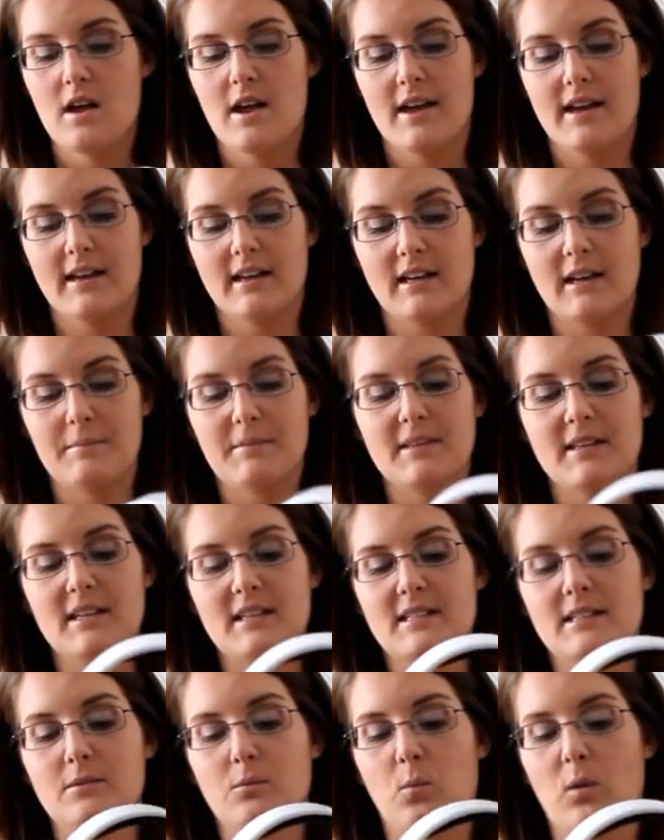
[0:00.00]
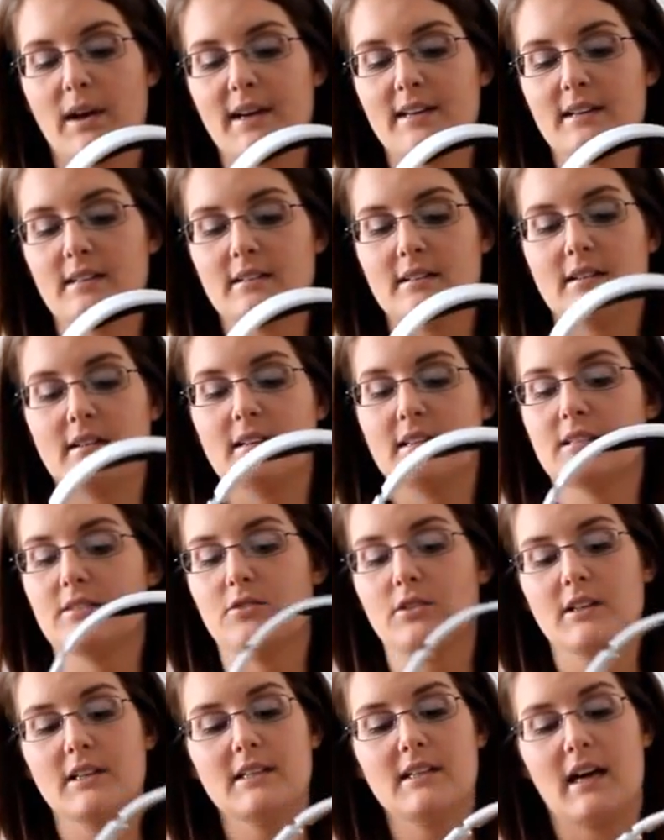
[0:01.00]
And I mean, this white is
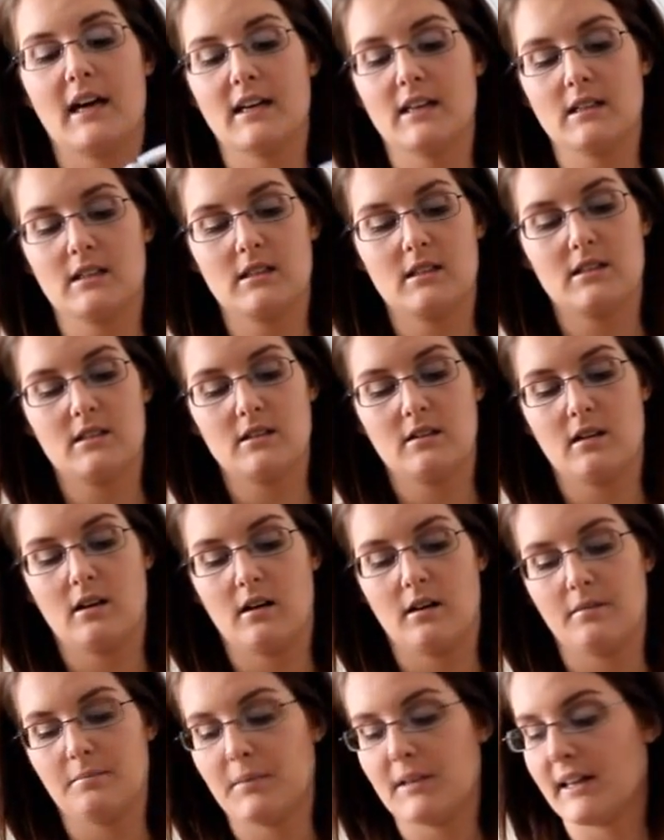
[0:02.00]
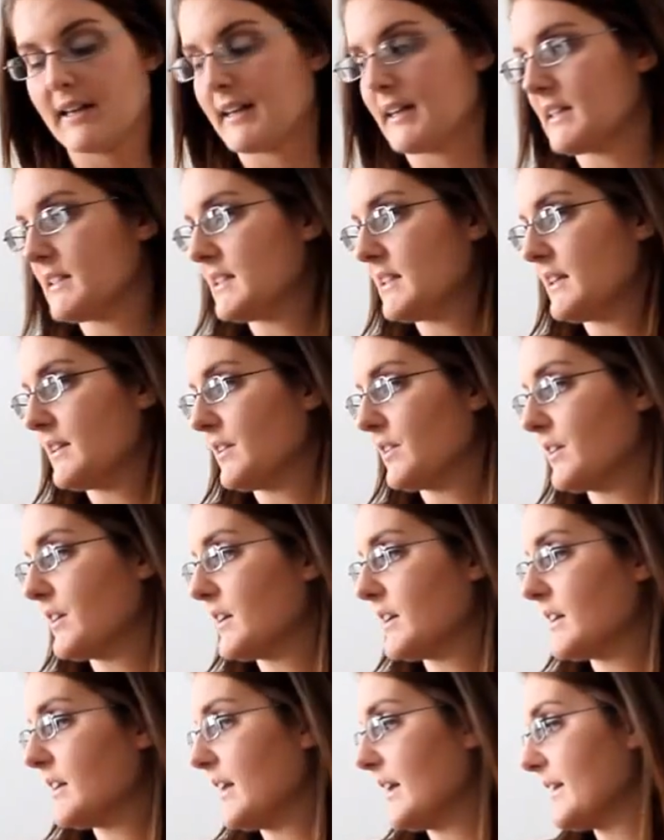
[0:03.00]
really nice. Um, but like I said, they're
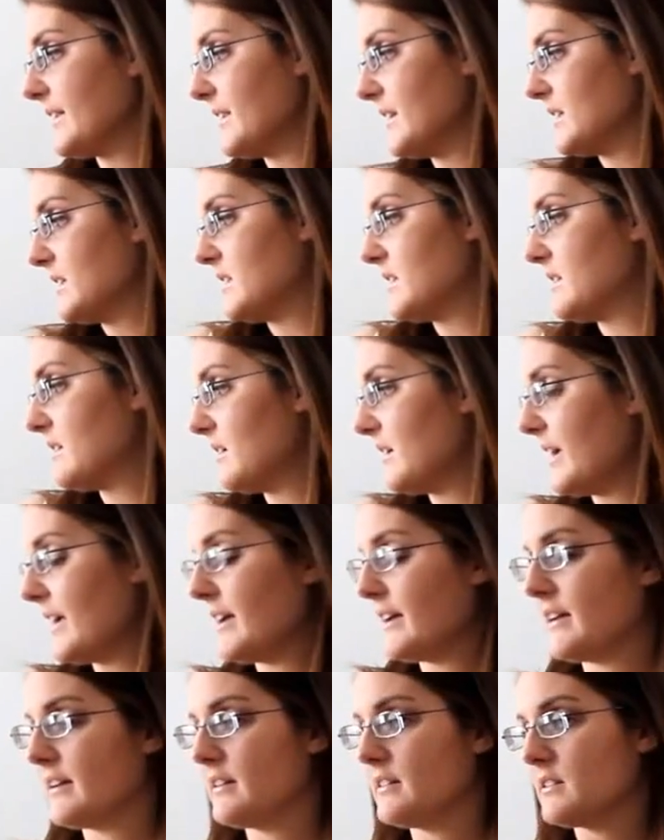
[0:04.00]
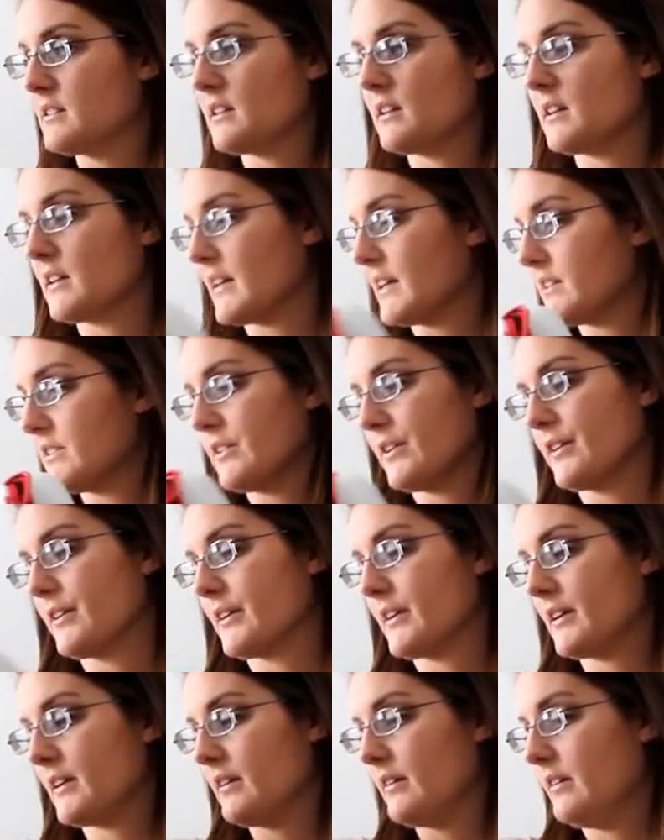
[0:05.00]
gonna, like this egg is gonna get
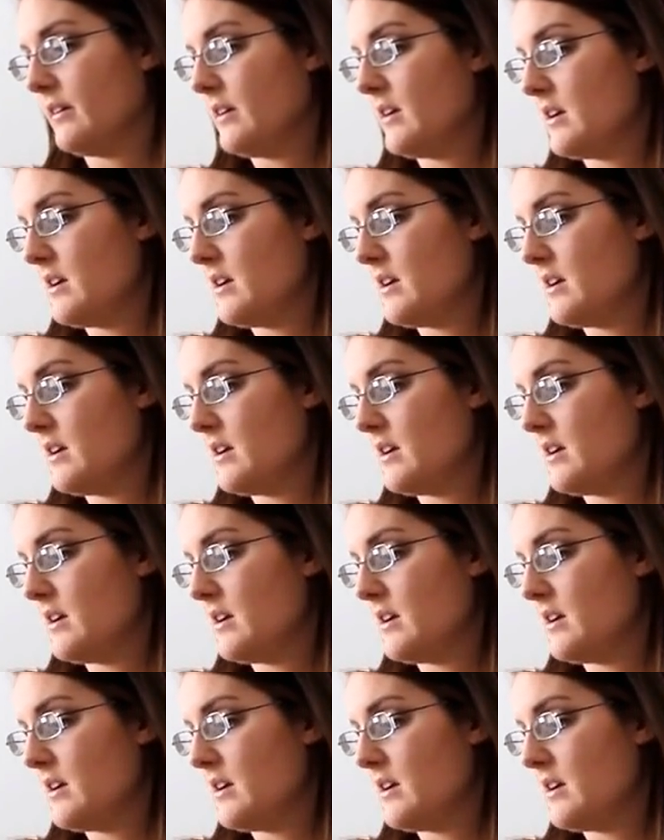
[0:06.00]
dirty.